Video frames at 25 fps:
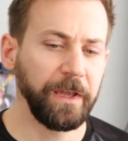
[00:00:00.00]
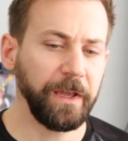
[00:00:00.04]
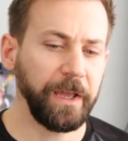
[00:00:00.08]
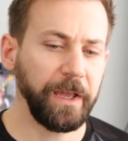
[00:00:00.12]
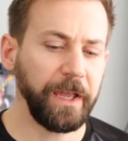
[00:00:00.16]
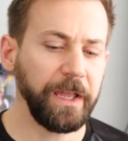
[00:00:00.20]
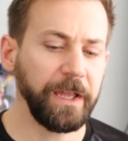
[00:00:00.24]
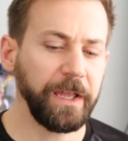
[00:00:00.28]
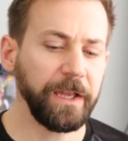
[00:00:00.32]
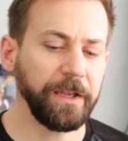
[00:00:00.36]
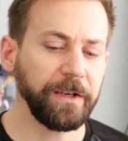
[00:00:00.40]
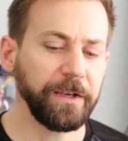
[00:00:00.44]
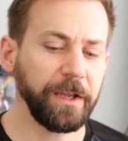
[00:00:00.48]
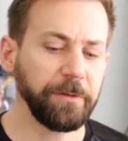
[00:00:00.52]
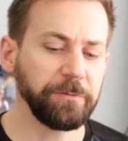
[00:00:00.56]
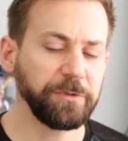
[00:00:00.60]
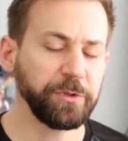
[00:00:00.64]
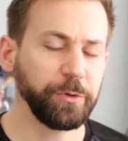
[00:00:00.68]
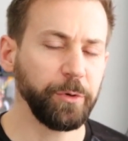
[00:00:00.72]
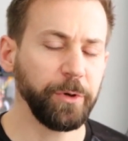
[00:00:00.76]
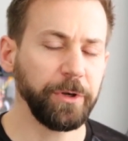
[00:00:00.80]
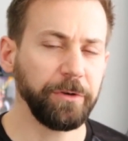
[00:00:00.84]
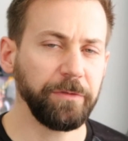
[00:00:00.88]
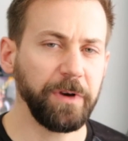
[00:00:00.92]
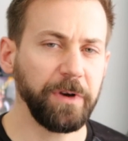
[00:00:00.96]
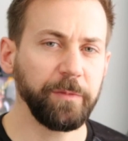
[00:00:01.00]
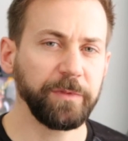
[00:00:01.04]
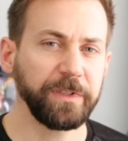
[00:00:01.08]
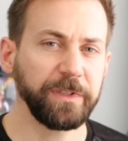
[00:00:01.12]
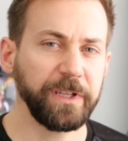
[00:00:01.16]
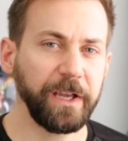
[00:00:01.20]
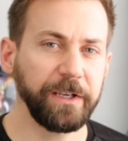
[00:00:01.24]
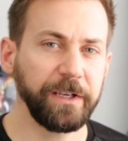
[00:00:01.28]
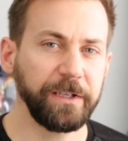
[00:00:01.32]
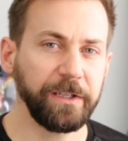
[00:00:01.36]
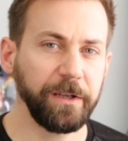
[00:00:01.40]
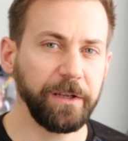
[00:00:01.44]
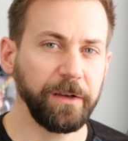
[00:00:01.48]
And I was toying around with the
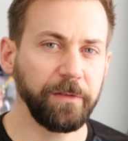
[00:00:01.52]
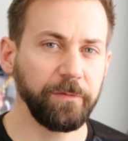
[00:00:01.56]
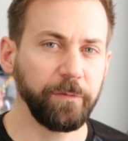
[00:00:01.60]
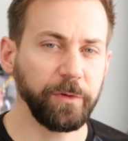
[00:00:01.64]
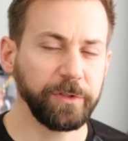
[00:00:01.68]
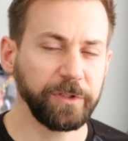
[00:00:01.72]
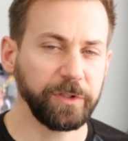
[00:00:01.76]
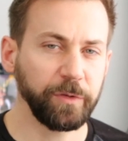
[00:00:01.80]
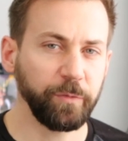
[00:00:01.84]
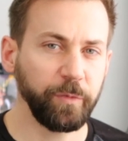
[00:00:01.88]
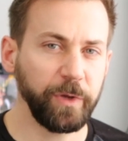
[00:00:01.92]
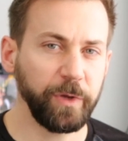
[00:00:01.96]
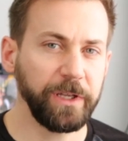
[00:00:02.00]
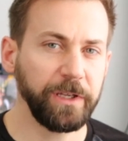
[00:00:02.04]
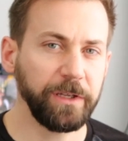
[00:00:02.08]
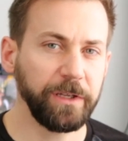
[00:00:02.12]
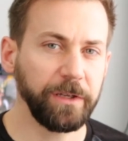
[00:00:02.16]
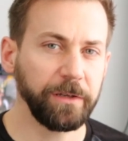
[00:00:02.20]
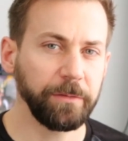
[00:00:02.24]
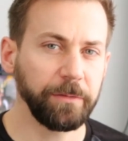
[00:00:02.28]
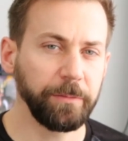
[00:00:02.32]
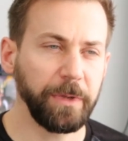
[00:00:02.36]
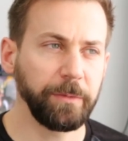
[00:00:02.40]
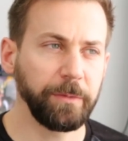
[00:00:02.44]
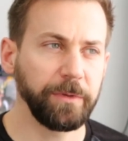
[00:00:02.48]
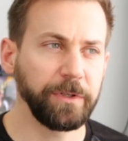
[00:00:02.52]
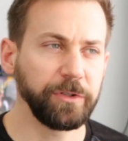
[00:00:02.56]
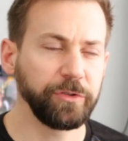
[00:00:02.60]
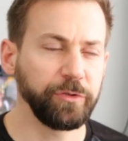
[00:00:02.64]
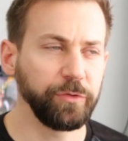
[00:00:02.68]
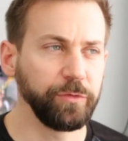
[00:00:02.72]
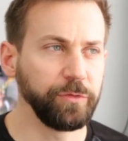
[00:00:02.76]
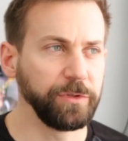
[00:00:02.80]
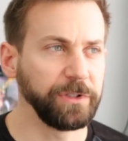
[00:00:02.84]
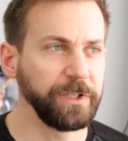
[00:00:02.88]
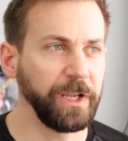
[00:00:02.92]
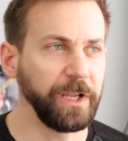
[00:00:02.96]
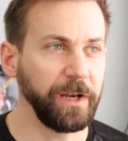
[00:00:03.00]
idea of once a week, maybe
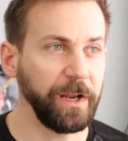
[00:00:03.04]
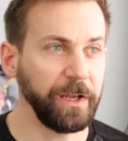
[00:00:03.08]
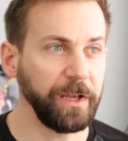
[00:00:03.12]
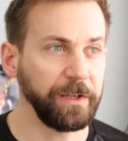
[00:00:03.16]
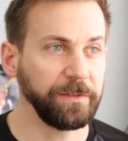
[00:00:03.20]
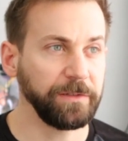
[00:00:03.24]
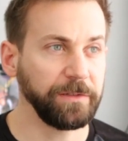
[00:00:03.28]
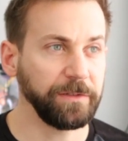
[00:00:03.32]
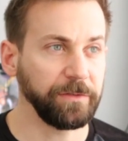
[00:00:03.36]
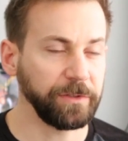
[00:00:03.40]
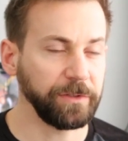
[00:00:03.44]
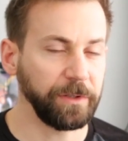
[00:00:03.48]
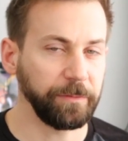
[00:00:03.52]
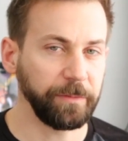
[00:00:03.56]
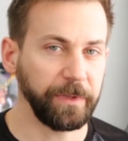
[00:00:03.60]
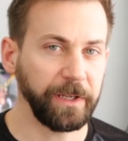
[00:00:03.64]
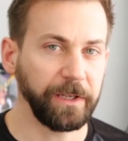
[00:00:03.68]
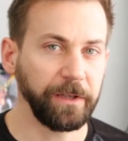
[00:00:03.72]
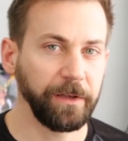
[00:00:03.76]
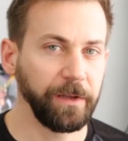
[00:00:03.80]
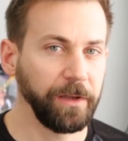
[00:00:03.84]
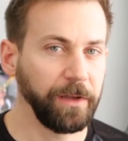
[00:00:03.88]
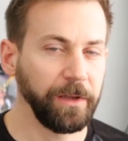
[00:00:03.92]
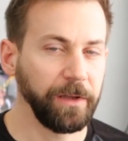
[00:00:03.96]
Tuesday nights or something,